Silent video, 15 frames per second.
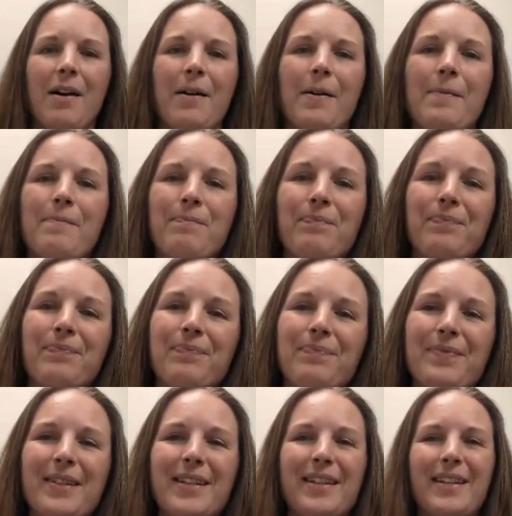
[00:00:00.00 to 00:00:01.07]
um,
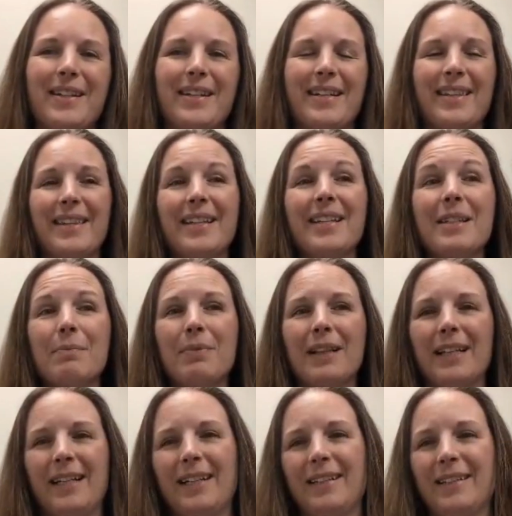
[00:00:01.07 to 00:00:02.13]
this
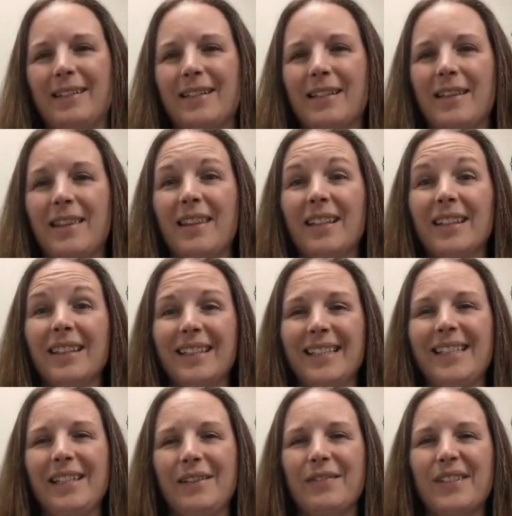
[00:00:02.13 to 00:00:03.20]
plant, the
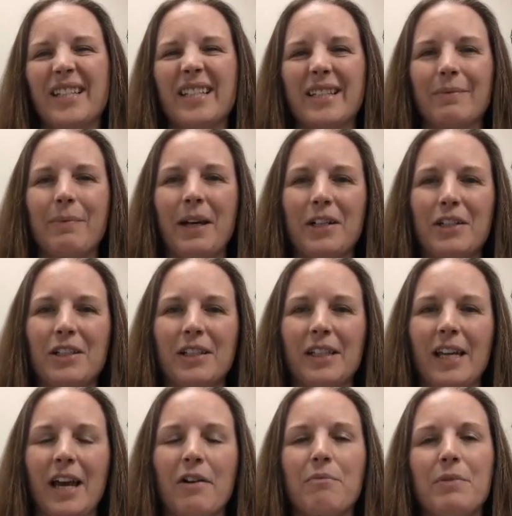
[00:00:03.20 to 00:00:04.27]
leaves
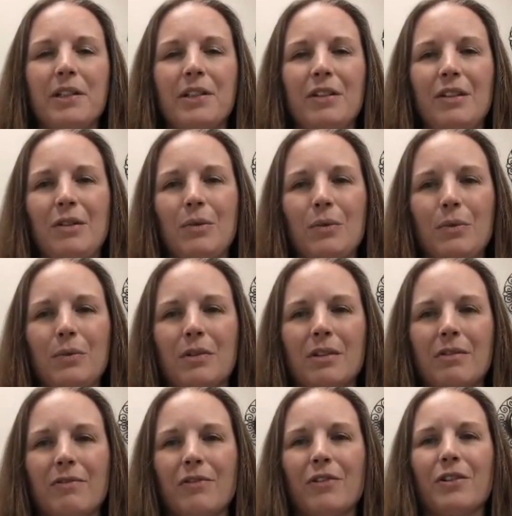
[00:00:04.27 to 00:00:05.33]
especially, have been
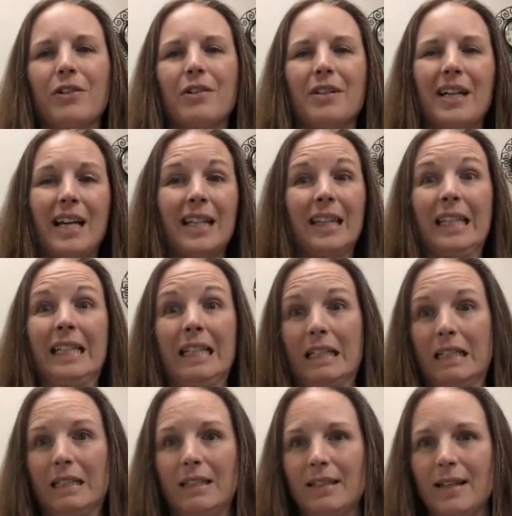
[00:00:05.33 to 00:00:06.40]
used for at
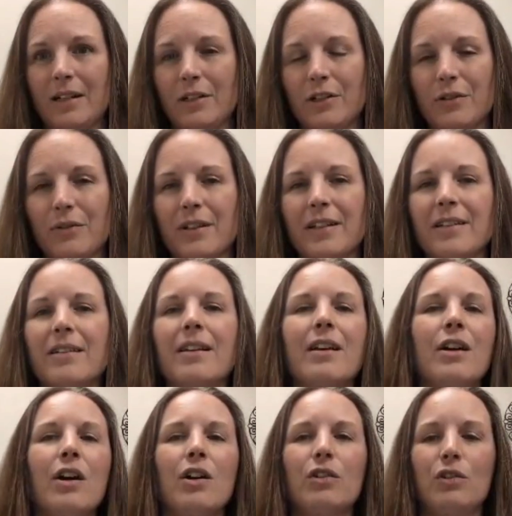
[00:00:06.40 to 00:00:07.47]
least centuries
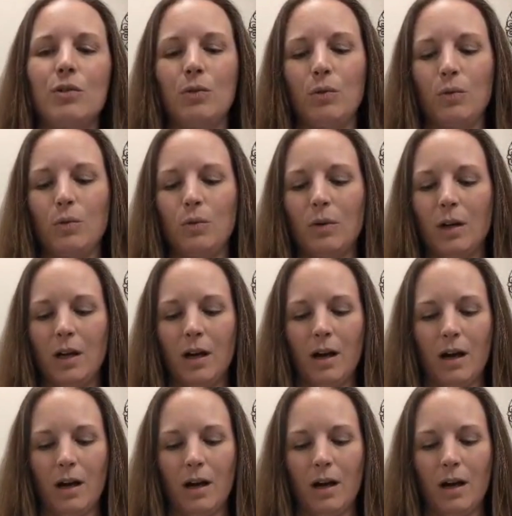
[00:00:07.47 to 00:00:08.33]
to